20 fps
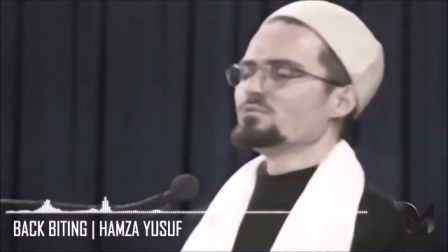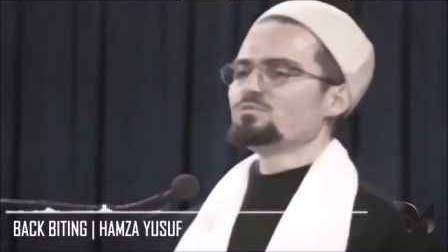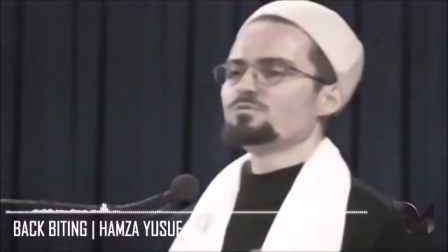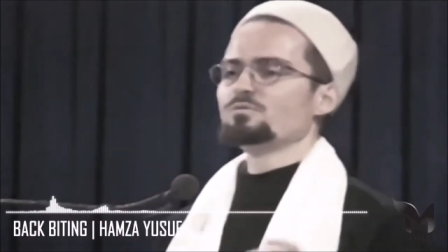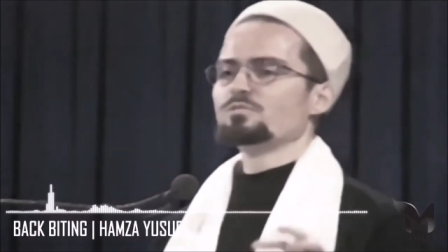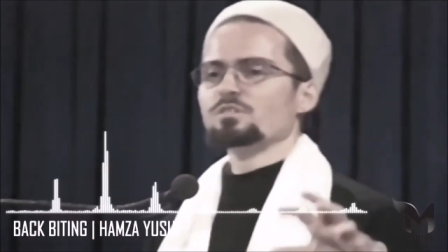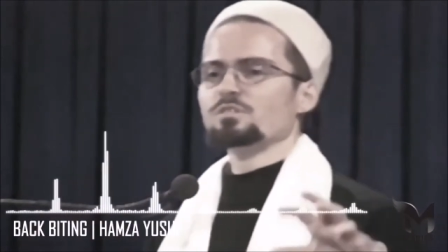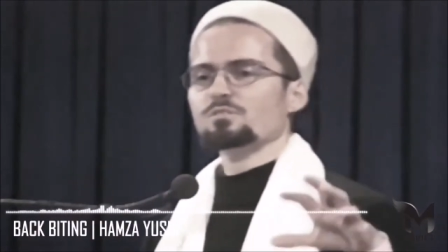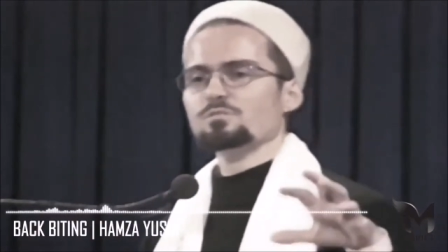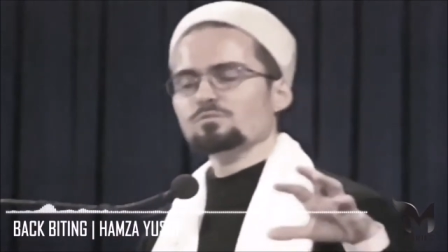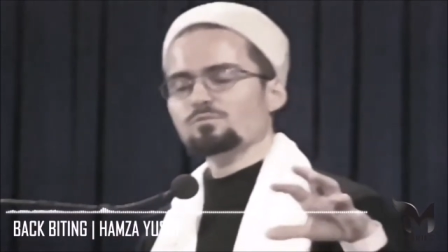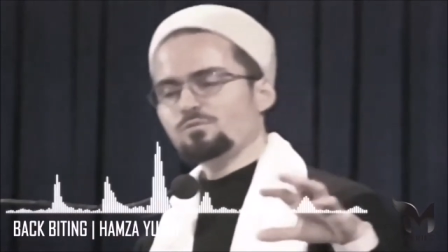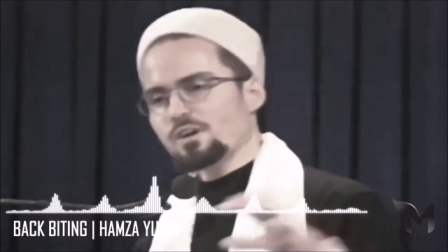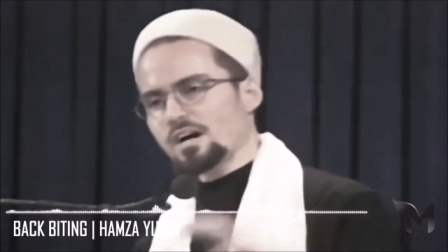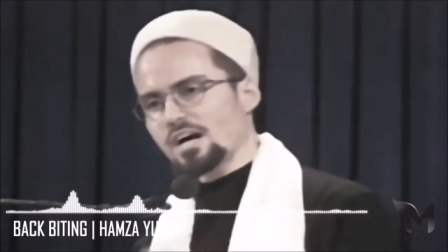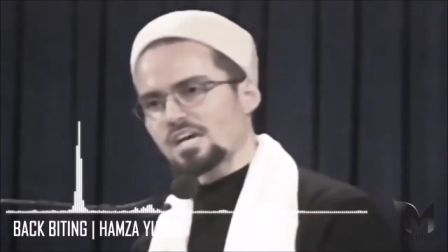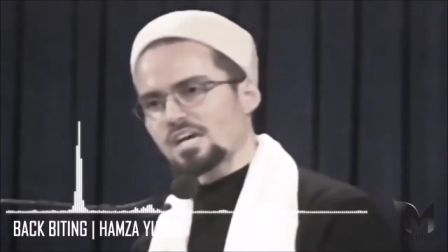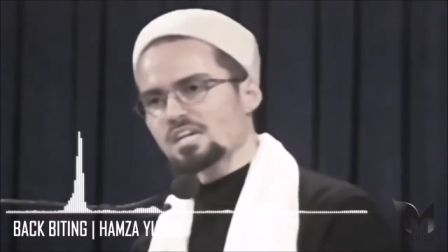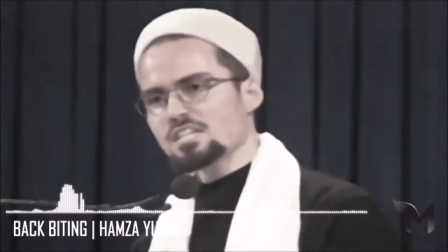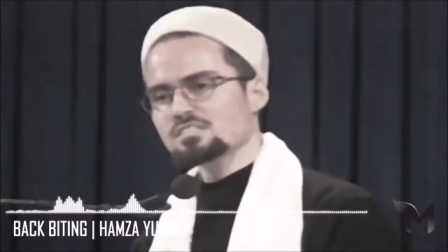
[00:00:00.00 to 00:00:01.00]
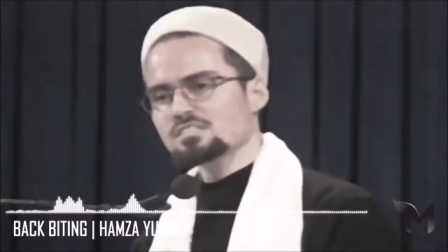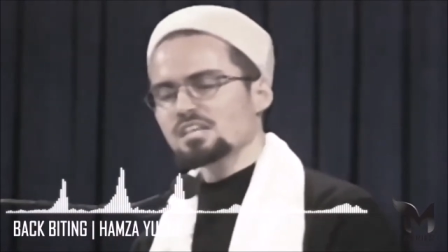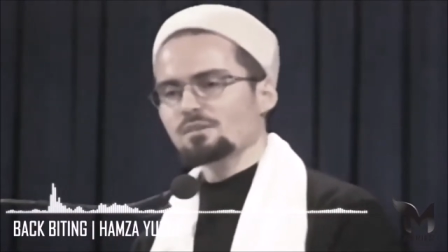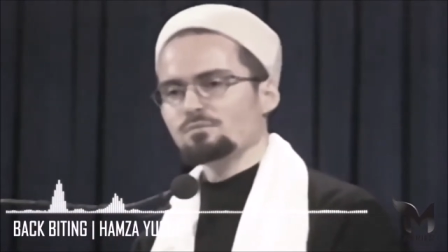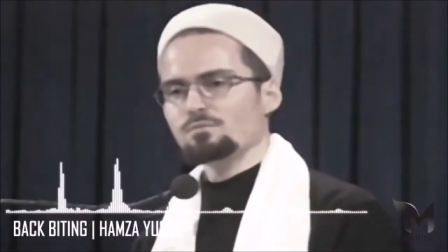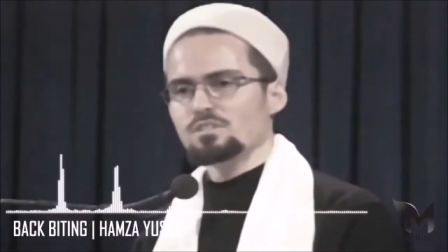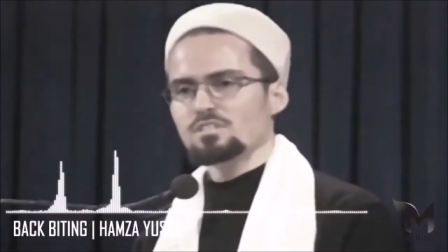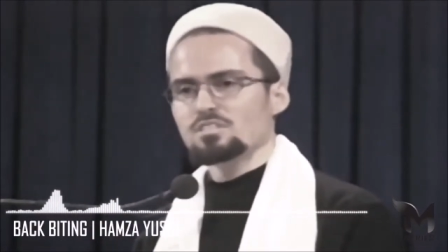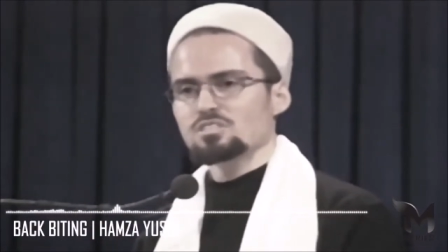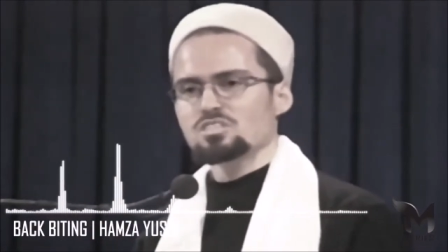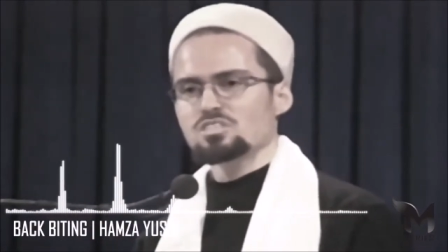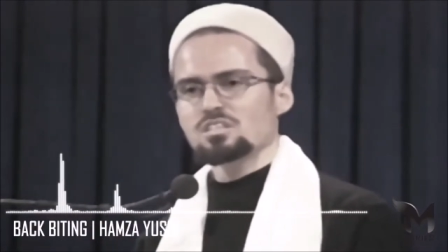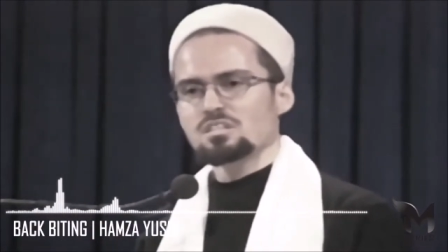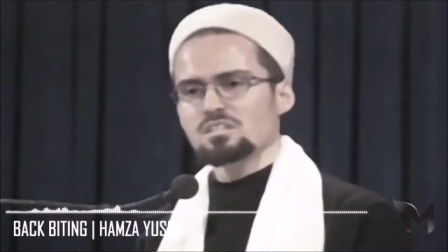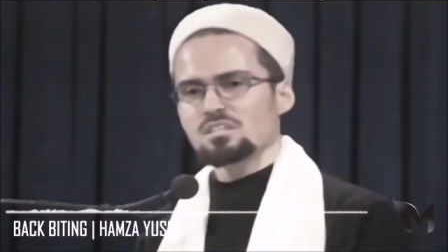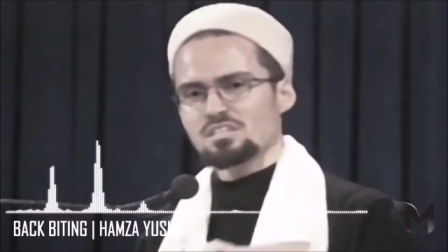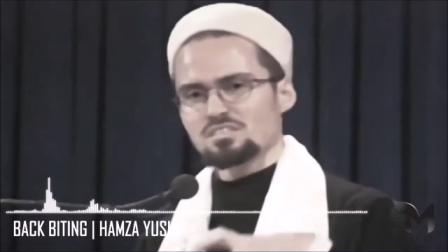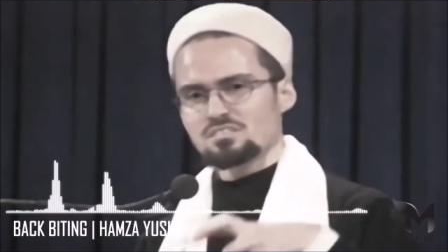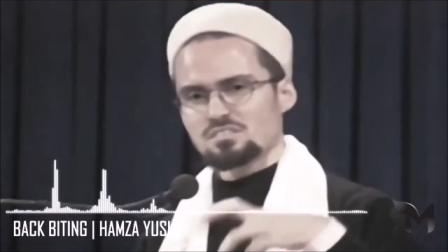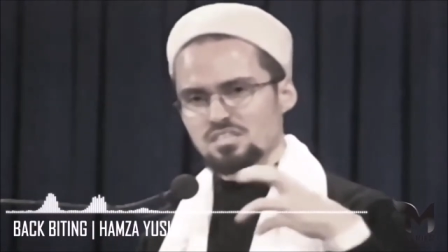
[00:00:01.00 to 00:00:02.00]
the faqih's
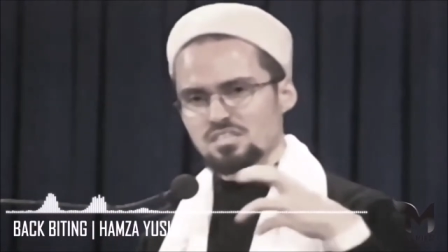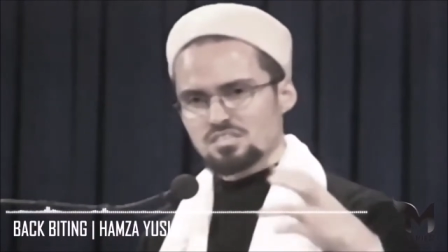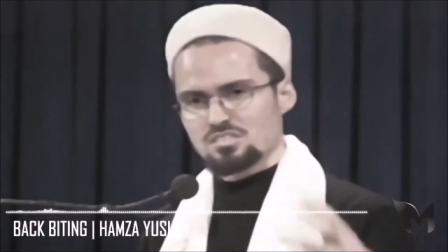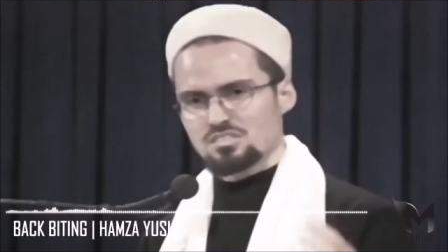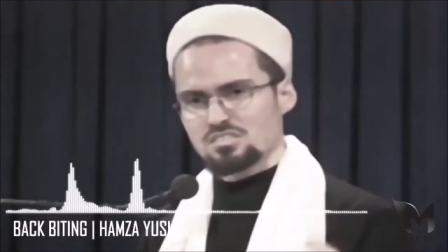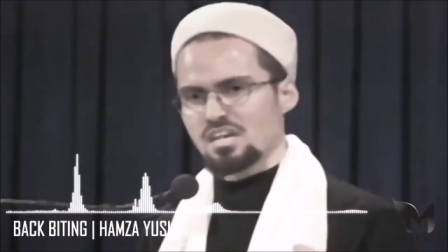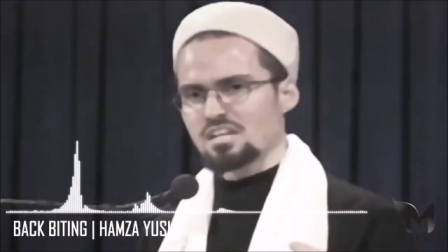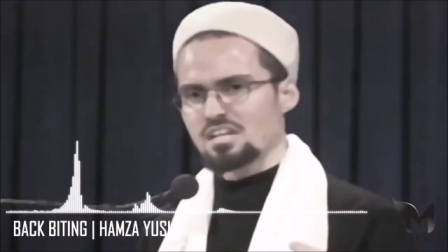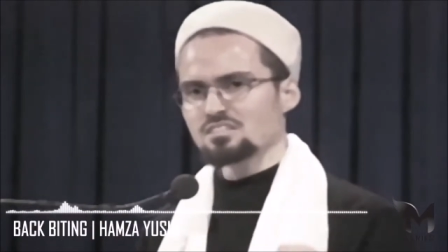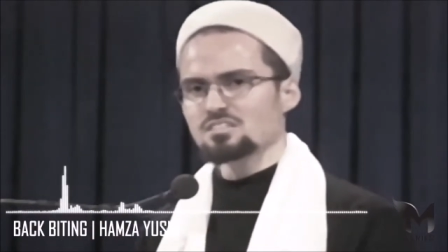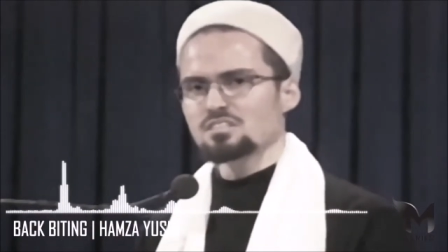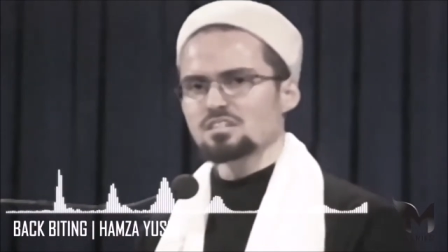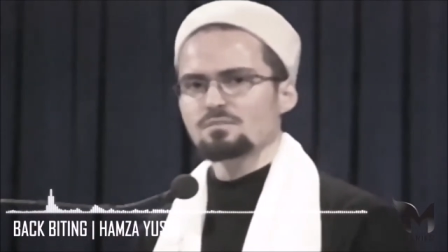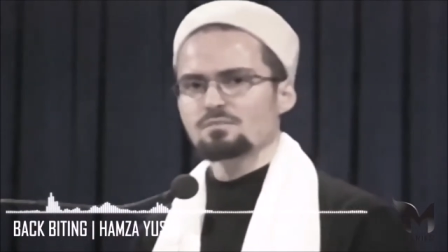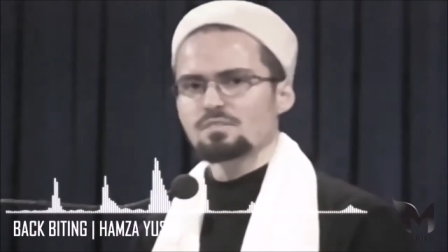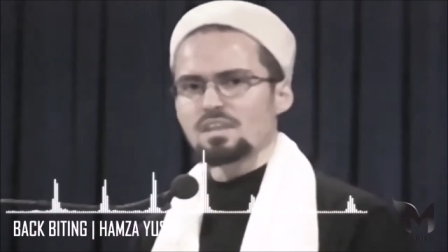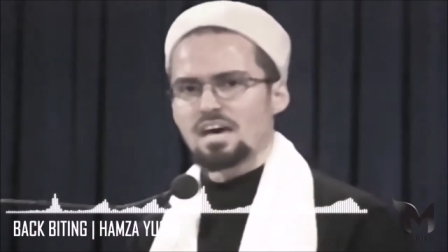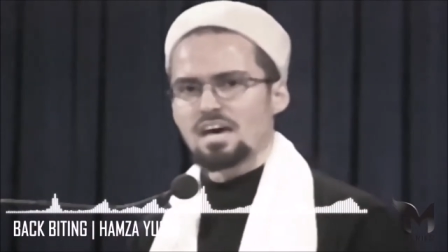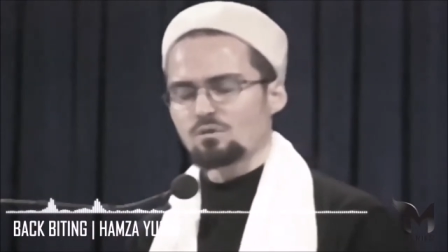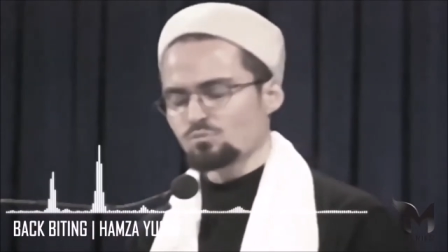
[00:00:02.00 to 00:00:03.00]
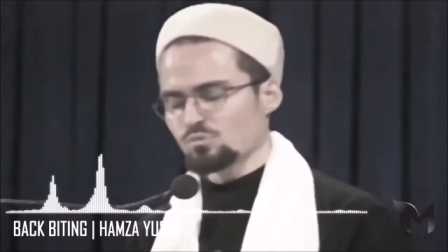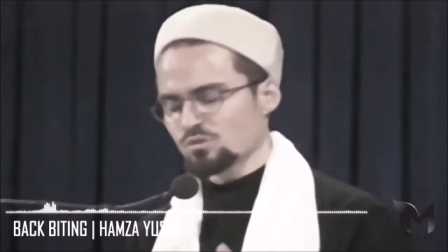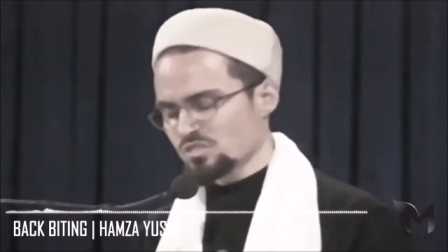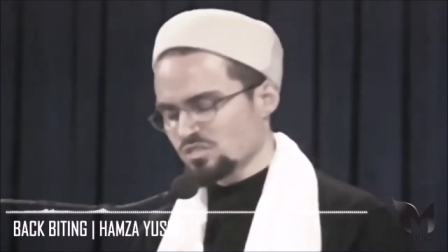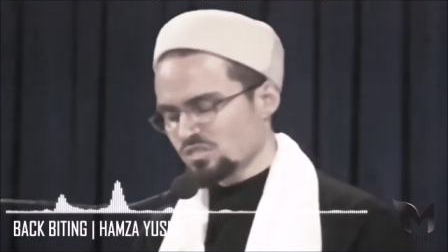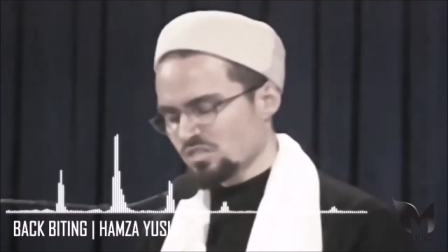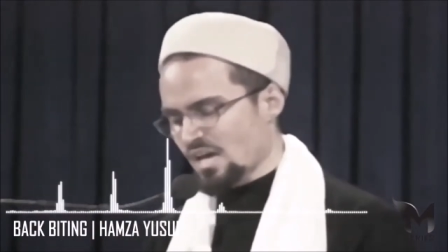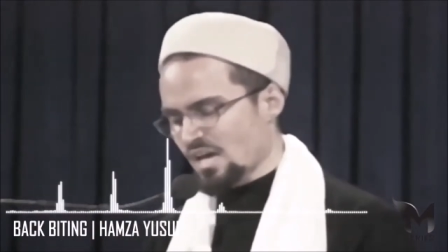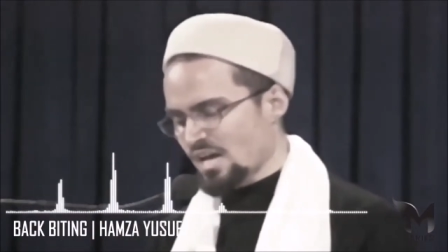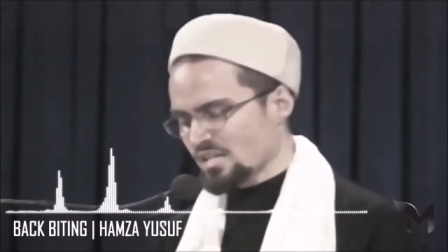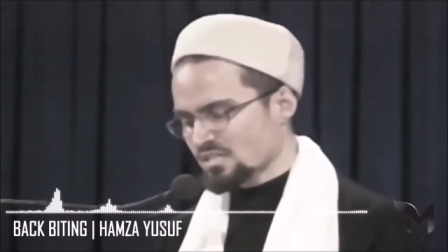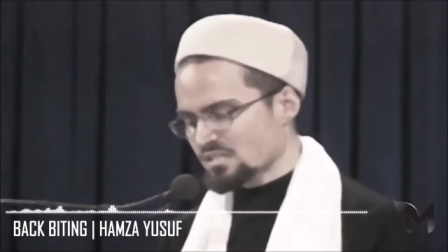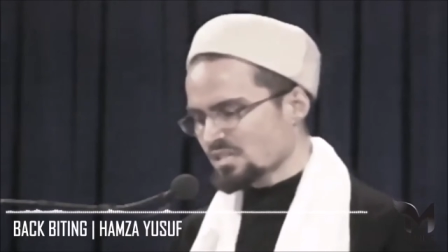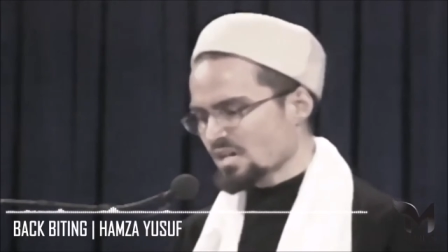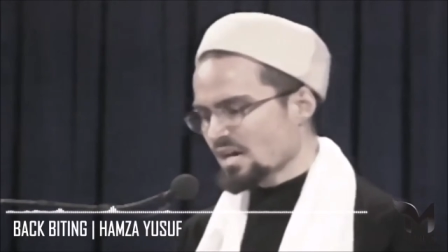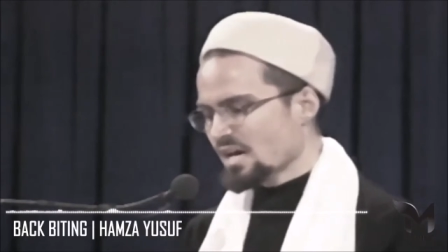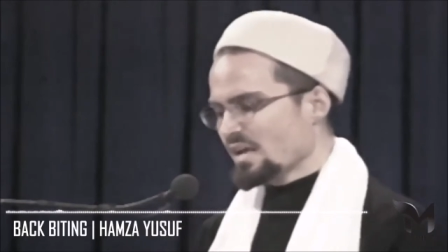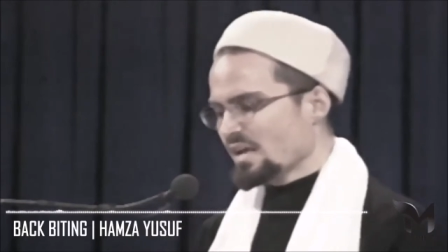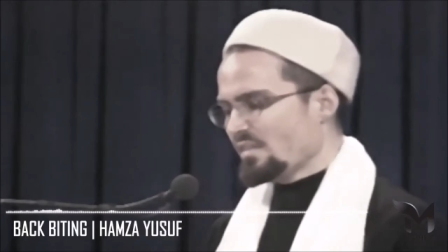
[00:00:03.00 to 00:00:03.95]
definition is an extension of that which says